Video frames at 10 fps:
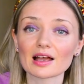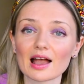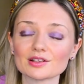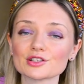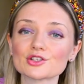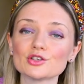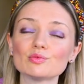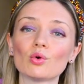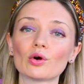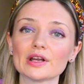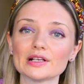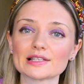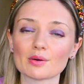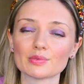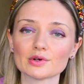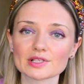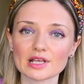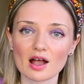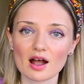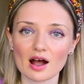And two more
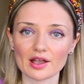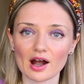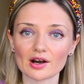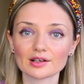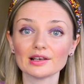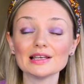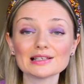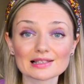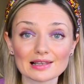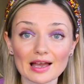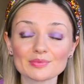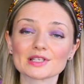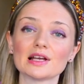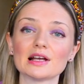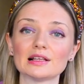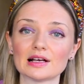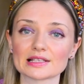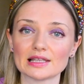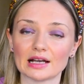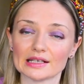examples. I hardly slept
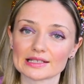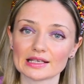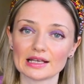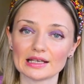last night.